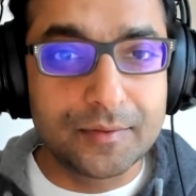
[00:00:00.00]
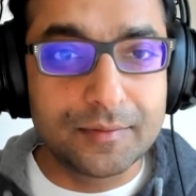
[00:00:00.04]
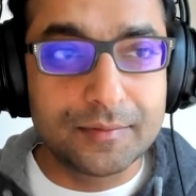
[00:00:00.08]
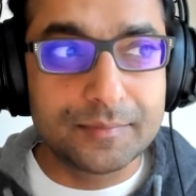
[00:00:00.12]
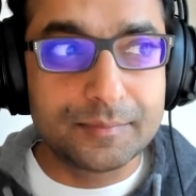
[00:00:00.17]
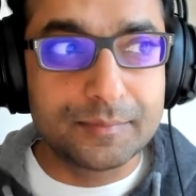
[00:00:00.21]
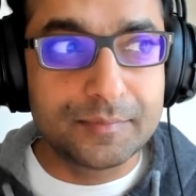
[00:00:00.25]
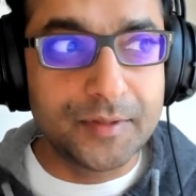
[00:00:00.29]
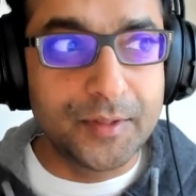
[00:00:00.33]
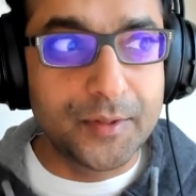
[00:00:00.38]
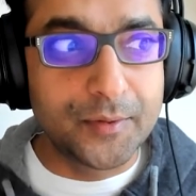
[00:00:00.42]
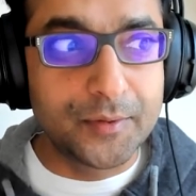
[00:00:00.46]

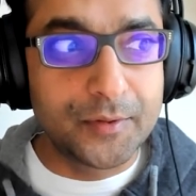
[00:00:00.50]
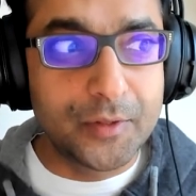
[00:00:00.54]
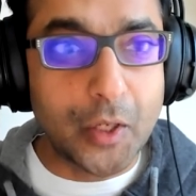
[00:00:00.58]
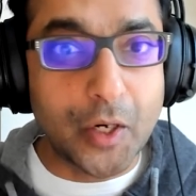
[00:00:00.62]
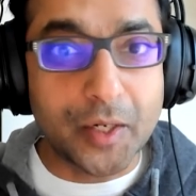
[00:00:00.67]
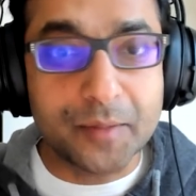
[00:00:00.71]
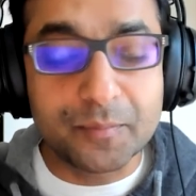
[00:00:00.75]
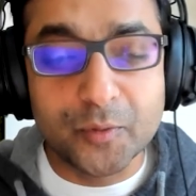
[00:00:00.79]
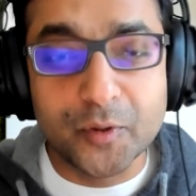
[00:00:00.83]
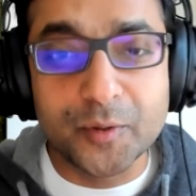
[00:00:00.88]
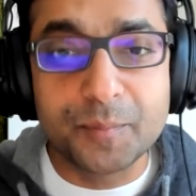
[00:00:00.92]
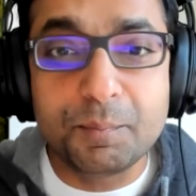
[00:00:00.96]
you know, a
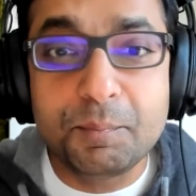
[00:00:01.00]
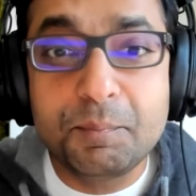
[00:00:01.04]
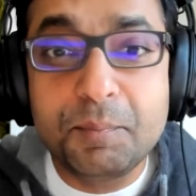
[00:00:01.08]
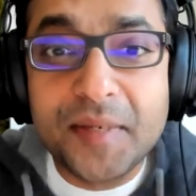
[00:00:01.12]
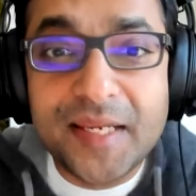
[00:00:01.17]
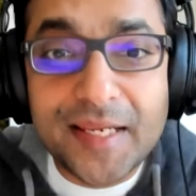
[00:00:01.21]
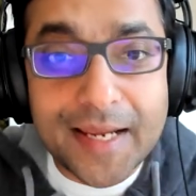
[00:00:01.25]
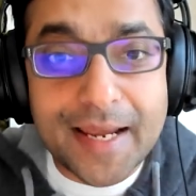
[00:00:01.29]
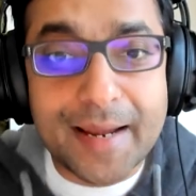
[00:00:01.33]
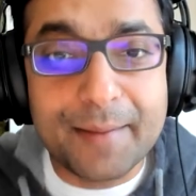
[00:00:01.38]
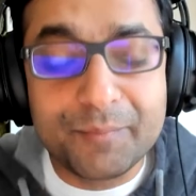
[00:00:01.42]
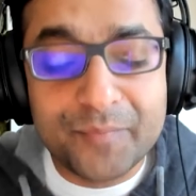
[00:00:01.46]
lot more
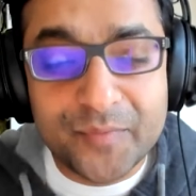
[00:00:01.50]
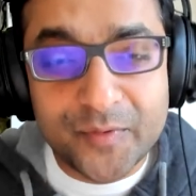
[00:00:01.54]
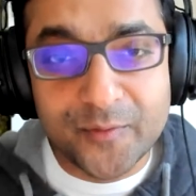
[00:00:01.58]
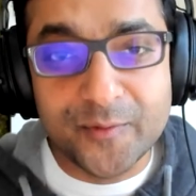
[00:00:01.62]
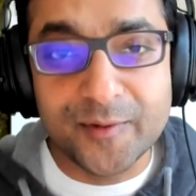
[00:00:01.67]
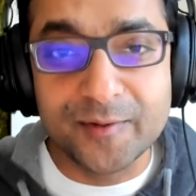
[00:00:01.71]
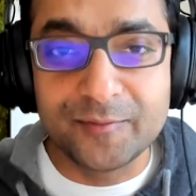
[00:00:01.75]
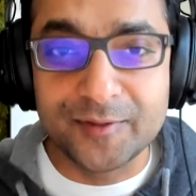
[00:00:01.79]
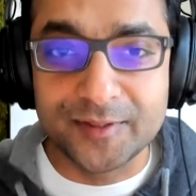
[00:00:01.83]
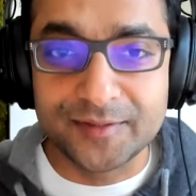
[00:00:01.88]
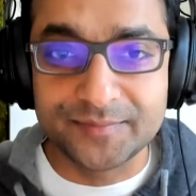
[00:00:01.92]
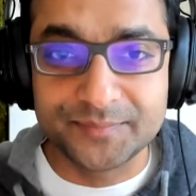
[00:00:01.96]
PM
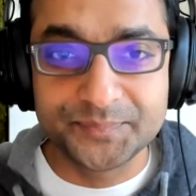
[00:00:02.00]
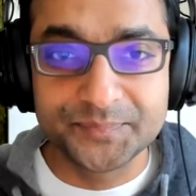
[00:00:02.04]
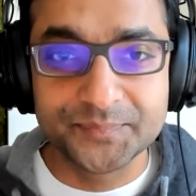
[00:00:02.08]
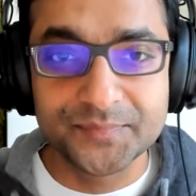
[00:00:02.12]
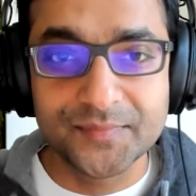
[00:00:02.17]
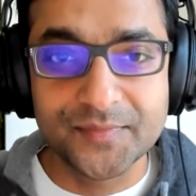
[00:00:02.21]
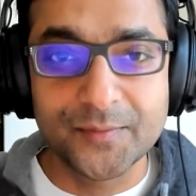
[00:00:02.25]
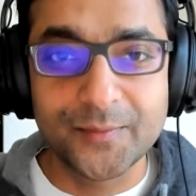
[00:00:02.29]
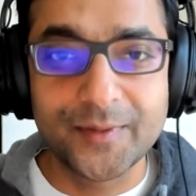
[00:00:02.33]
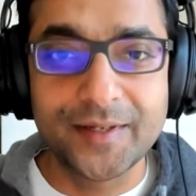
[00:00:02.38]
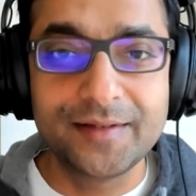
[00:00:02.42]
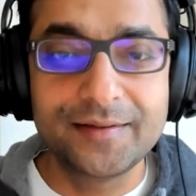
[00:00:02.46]
driven,
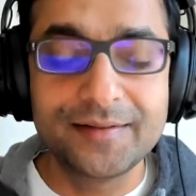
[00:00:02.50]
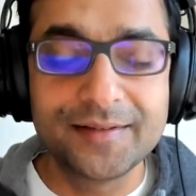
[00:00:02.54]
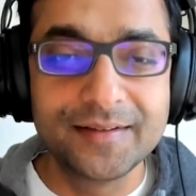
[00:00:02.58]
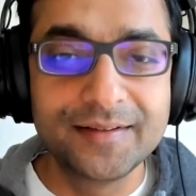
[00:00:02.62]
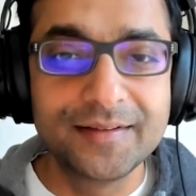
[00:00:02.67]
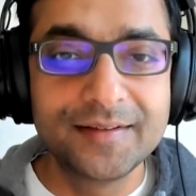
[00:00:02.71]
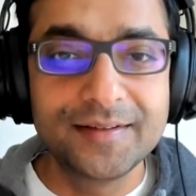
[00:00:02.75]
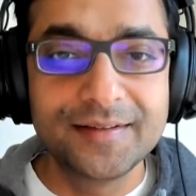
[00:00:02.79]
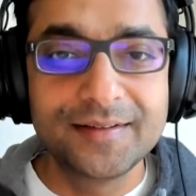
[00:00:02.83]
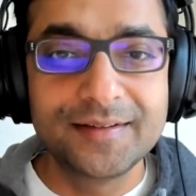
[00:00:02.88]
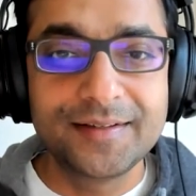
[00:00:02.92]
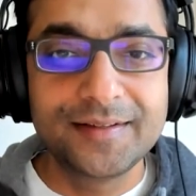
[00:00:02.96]
right?
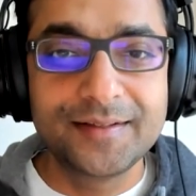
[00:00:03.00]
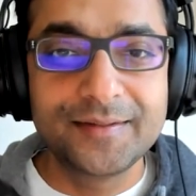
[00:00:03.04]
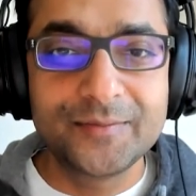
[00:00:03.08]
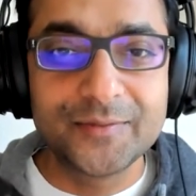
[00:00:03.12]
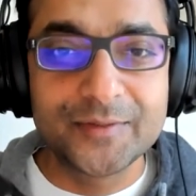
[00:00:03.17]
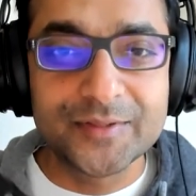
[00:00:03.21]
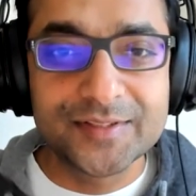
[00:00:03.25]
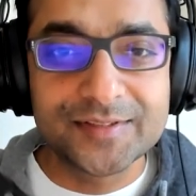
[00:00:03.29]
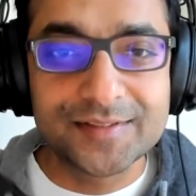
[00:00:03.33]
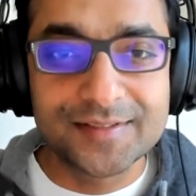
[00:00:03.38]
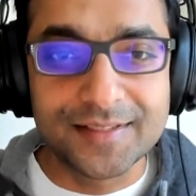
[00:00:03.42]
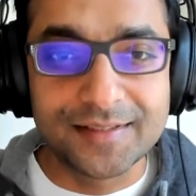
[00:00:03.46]
It
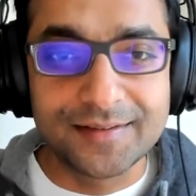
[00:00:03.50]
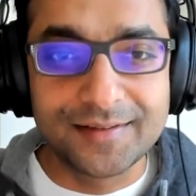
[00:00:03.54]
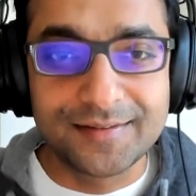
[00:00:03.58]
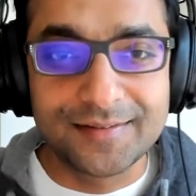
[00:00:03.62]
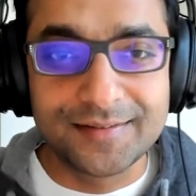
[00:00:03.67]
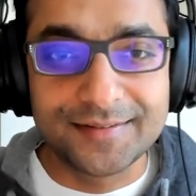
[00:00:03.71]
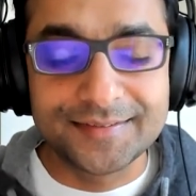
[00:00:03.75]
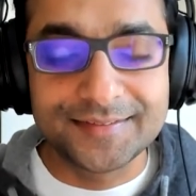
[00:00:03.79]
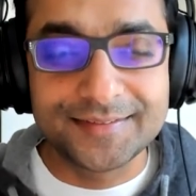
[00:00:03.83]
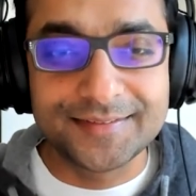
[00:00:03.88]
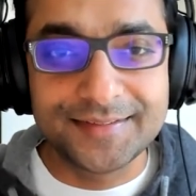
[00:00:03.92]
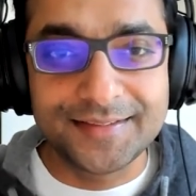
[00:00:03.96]
was
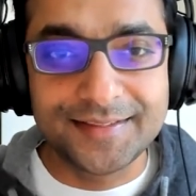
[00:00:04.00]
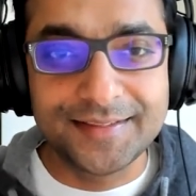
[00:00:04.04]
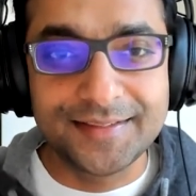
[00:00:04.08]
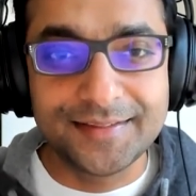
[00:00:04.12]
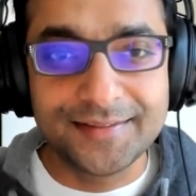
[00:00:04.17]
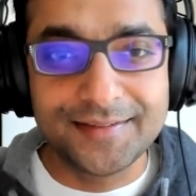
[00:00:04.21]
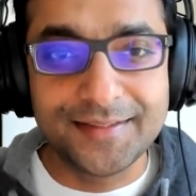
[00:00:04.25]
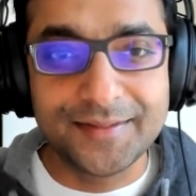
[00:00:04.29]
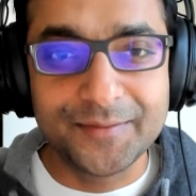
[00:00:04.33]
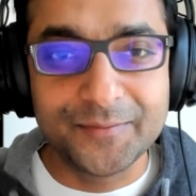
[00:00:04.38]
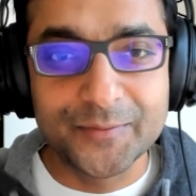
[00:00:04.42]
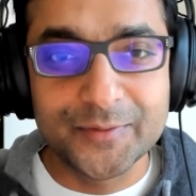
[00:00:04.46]
uh,
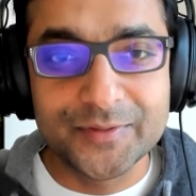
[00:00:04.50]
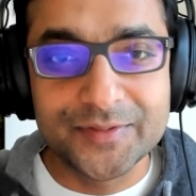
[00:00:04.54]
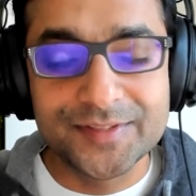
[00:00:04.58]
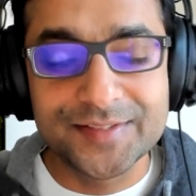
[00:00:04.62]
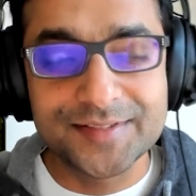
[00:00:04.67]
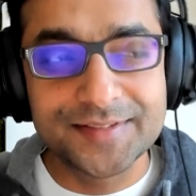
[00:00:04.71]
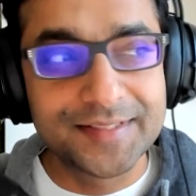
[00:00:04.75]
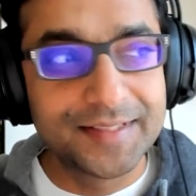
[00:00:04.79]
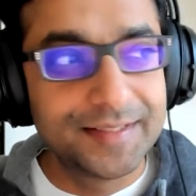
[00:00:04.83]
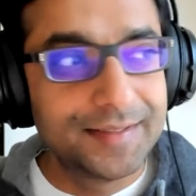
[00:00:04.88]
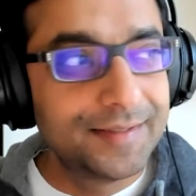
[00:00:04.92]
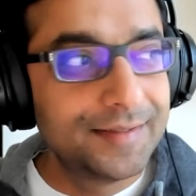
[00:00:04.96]
it, it
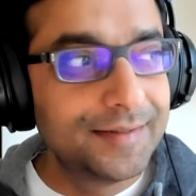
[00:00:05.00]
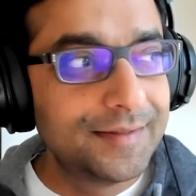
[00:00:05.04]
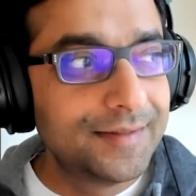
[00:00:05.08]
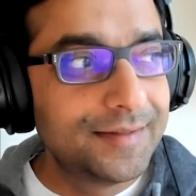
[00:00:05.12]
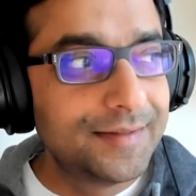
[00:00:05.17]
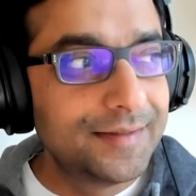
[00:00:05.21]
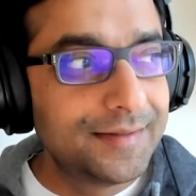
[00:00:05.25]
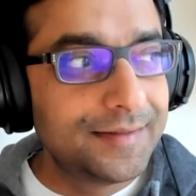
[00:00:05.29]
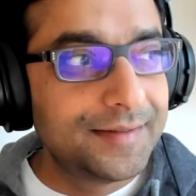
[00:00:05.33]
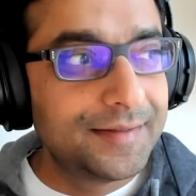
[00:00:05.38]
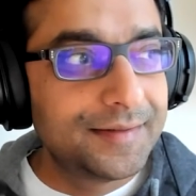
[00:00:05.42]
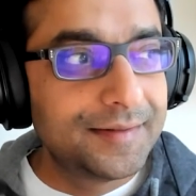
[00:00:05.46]
was
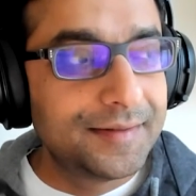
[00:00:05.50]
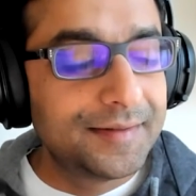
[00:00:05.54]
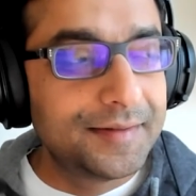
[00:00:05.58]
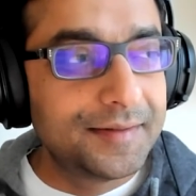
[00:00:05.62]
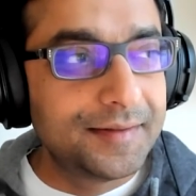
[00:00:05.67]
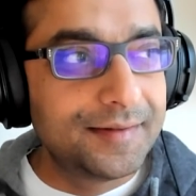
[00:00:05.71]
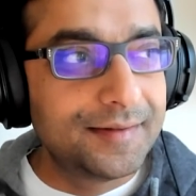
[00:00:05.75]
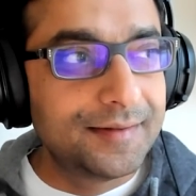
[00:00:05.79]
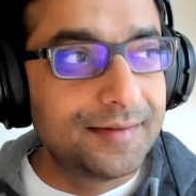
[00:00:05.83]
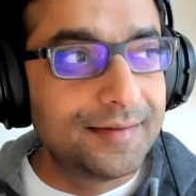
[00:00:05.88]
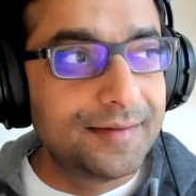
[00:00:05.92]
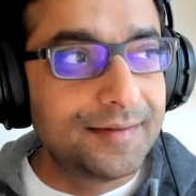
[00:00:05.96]

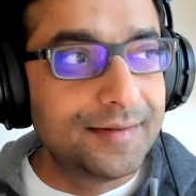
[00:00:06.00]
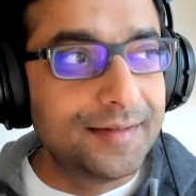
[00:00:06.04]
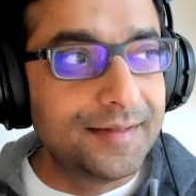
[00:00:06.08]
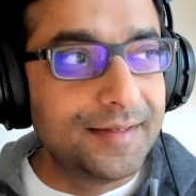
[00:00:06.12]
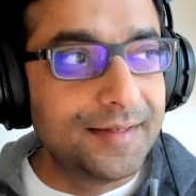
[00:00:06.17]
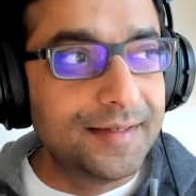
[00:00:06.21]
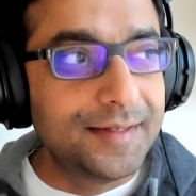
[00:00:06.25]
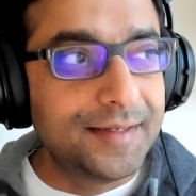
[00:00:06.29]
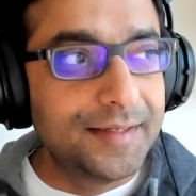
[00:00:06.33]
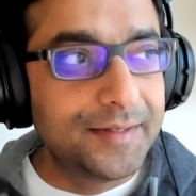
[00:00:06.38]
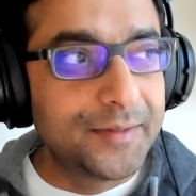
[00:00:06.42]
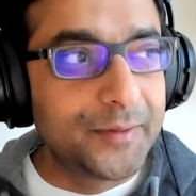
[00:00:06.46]

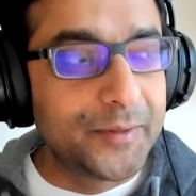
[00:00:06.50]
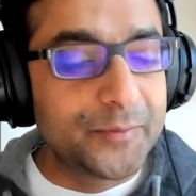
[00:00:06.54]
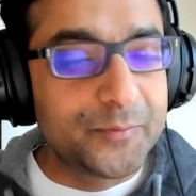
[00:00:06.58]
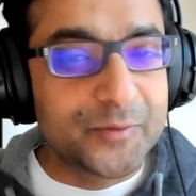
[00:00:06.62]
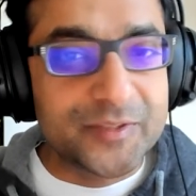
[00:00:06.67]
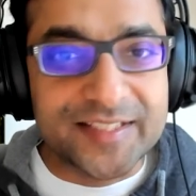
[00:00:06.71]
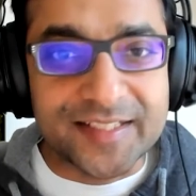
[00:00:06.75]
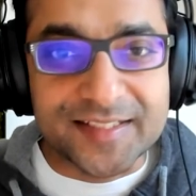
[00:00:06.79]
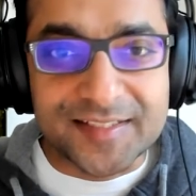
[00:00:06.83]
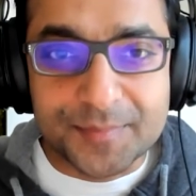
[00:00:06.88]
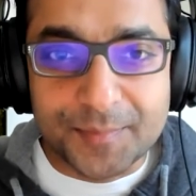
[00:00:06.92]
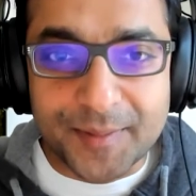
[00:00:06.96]
you know, it
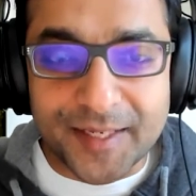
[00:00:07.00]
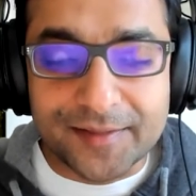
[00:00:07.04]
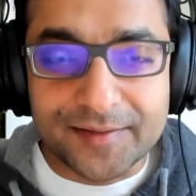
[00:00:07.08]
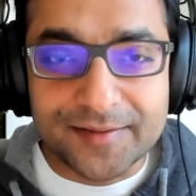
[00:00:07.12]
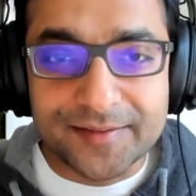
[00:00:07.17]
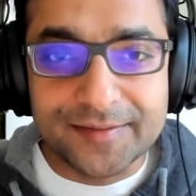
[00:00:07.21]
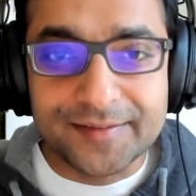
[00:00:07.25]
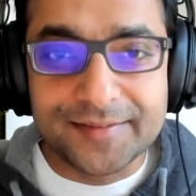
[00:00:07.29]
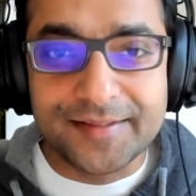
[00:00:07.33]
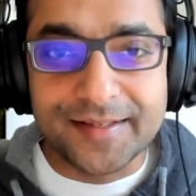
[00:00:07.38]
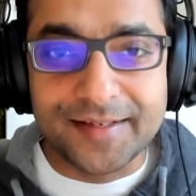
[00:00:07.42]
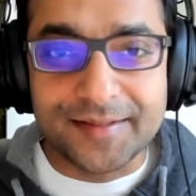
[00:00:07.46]
was
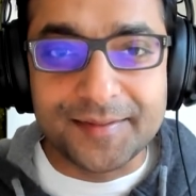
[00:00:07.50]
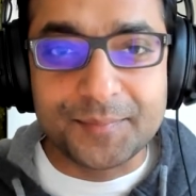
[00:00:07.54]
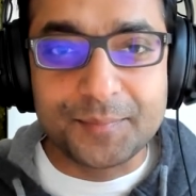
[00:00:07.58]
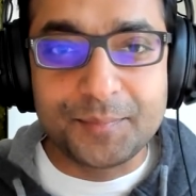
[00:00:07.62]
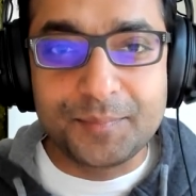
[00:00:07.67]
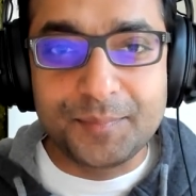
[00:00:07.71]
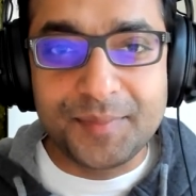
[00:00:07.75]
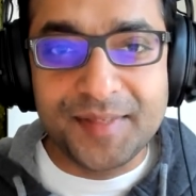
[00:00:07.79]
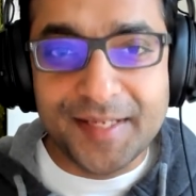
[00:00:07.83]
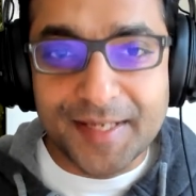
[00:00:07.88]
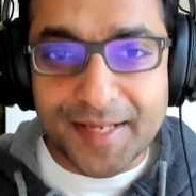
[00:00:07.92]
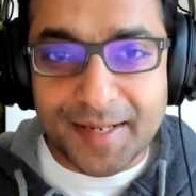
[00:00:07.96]
expected
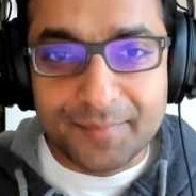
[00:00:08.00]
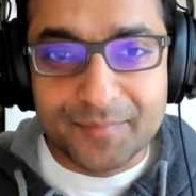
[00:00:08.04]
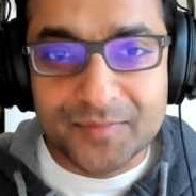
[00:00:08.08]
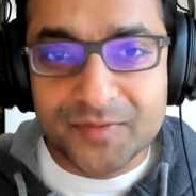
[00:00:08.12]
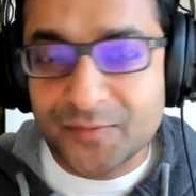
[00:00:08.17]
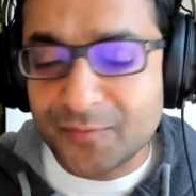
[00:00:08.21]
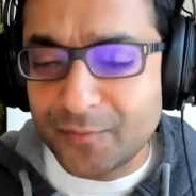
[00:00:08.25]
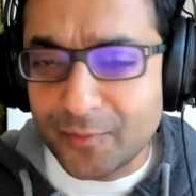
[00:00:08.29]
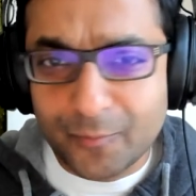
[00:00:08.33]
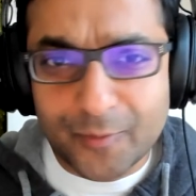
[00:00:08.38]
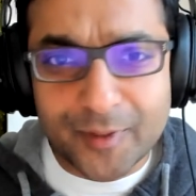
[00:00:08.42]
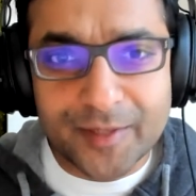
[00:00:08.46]
that
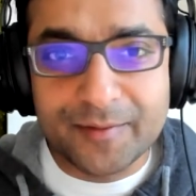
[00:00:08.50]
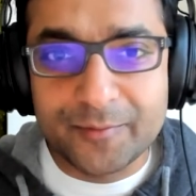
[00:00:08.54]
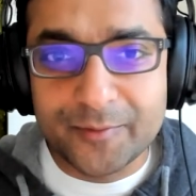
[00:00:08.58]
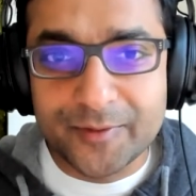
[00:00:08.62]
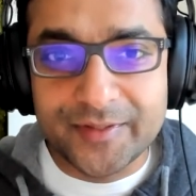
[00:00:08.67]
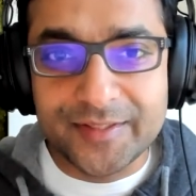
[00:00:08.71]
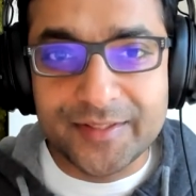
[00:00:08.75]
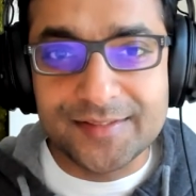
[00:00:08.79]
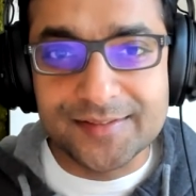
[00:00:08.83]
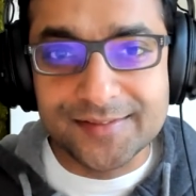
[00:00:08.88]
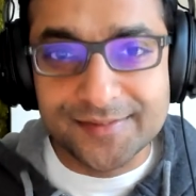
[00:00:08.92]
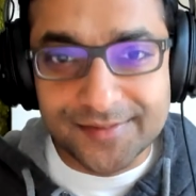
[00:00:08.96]
PMs, for whatever
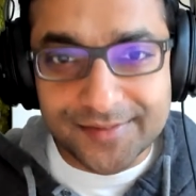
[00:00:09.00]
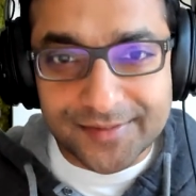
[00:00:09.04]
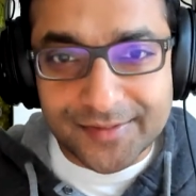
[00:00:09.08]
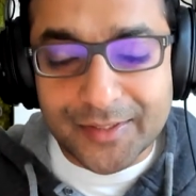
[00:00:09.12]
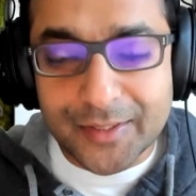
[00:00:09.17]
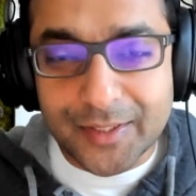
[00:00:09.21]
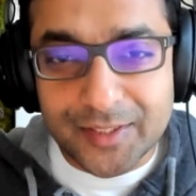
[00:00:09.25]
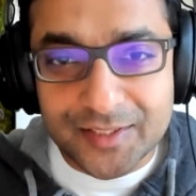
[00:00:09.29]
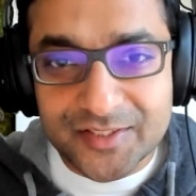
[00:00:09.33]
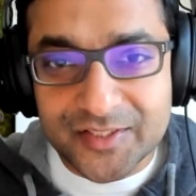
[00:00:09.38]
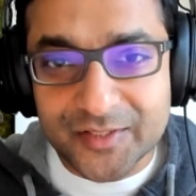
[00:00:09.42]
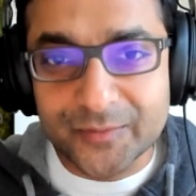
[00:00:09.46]
reason, the
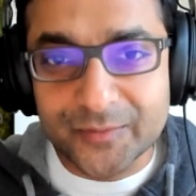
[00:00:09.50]
culture